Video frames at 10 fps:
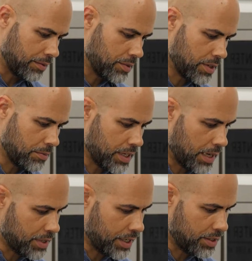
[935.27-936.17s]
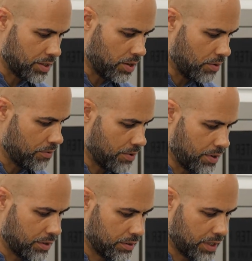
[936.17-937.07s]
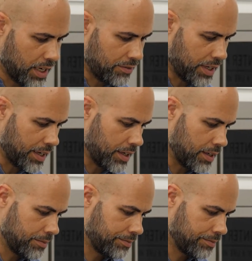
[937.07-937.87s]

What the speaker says: Sometimes I just go for kind of like a